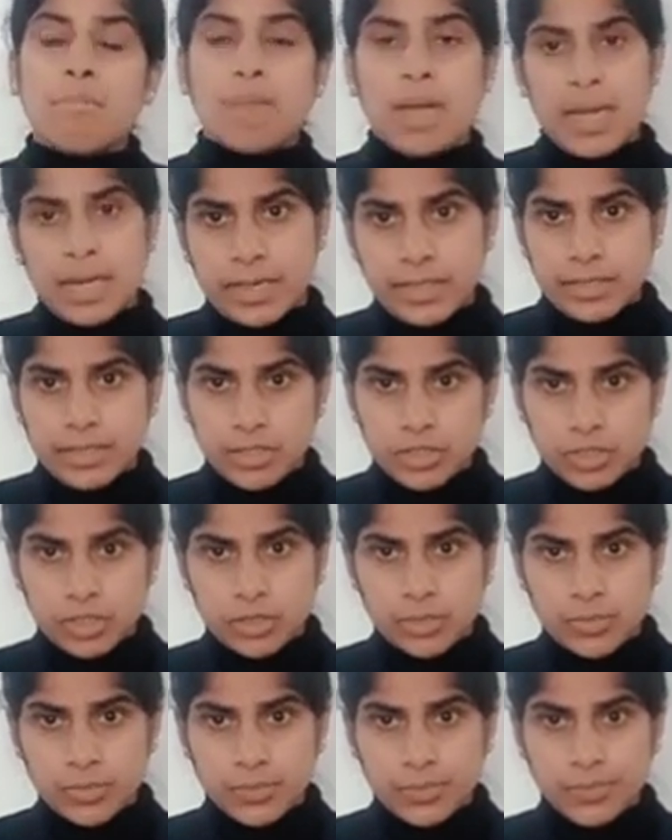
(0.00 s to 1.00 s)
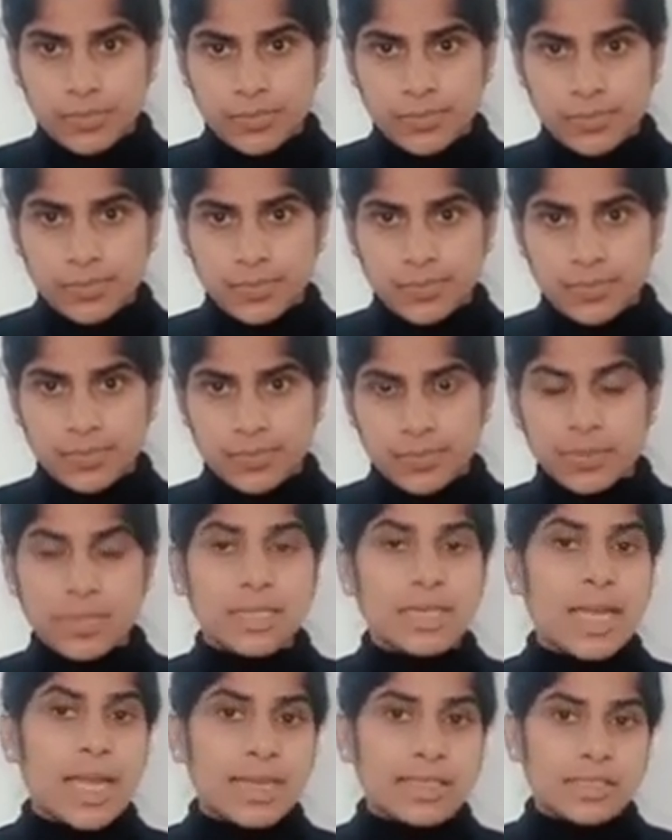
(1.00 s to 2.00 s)
Magnet.
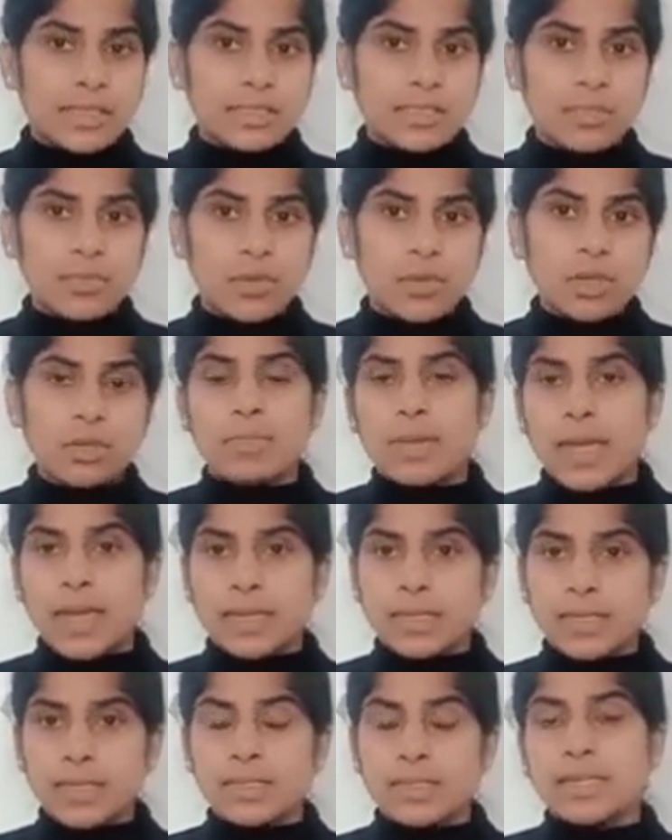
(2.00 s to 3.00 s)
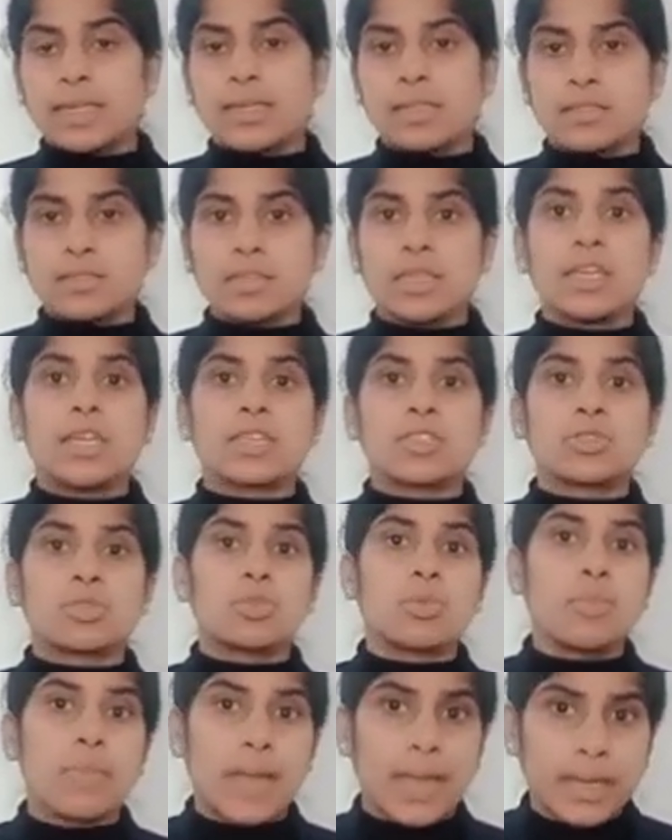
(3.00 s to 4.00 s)
That act as a what? Magnet. That is
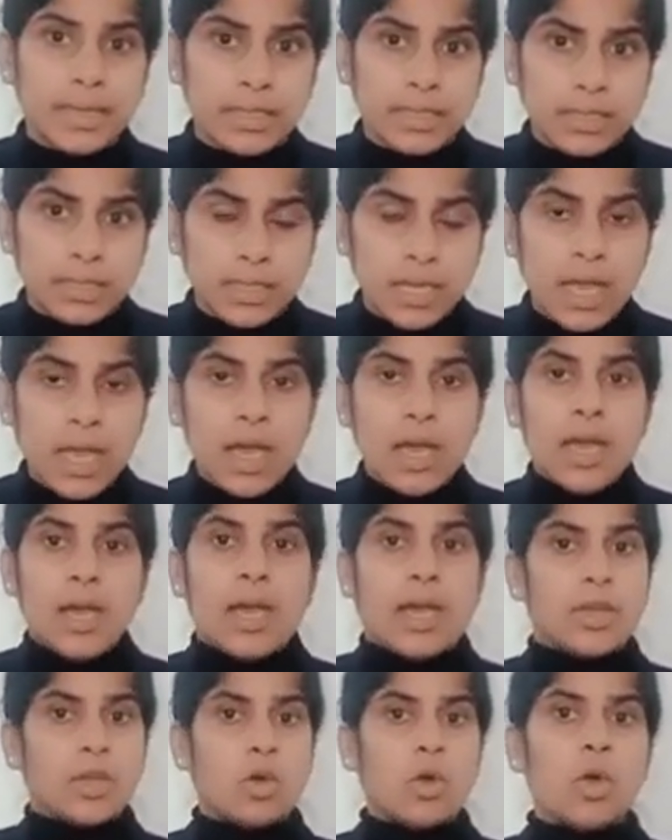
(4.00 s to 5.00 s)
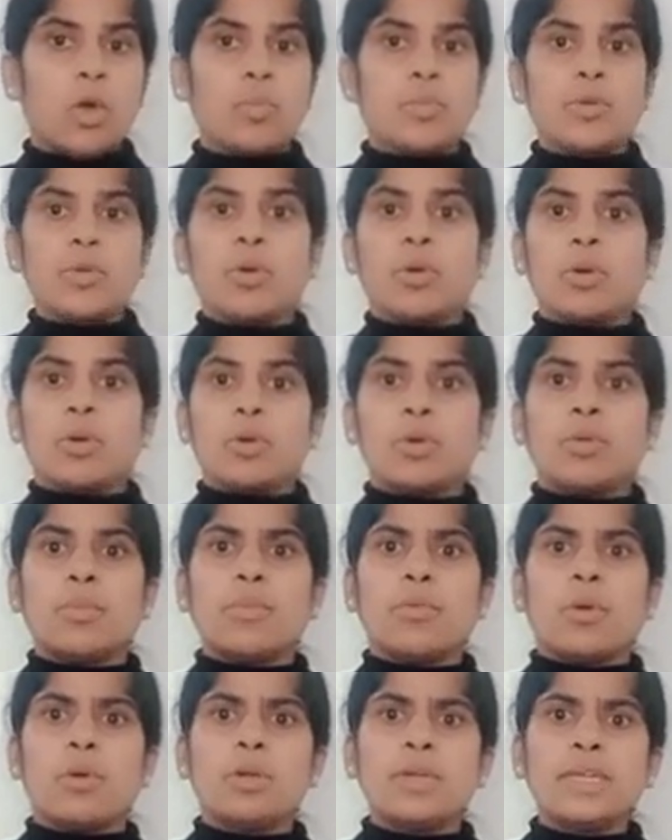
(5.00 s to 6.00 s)
electromagnet. I hope you
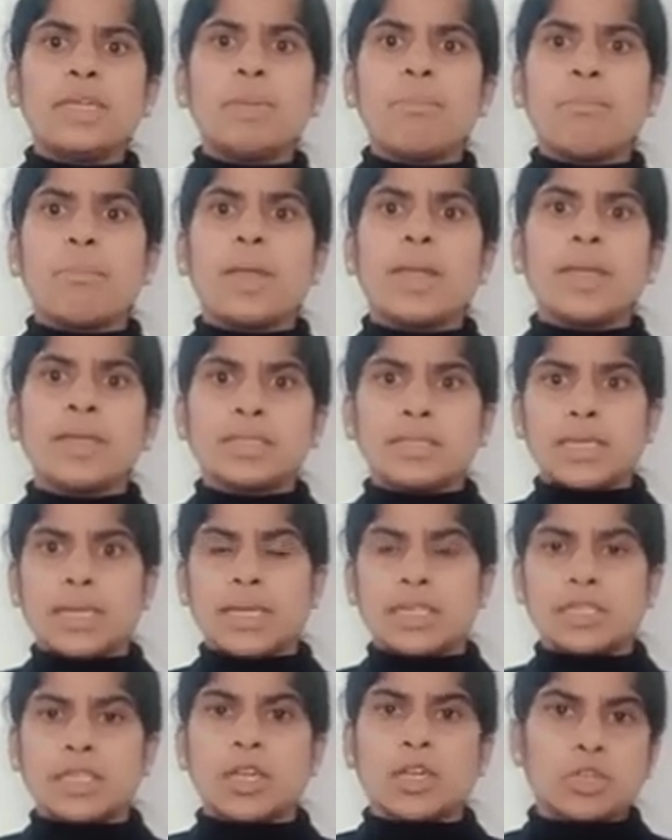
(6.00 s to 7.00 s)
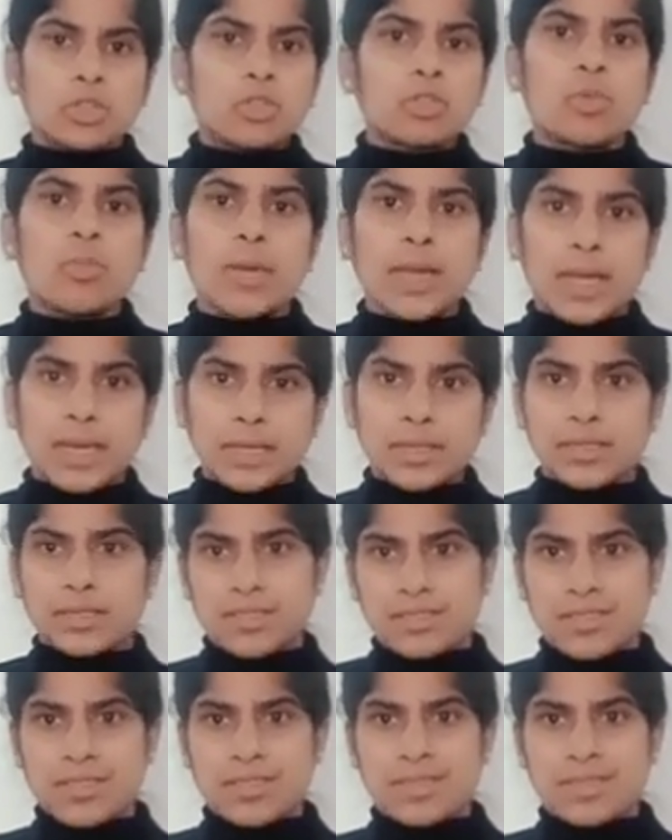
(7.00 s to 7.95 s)
all already made that electromagnet.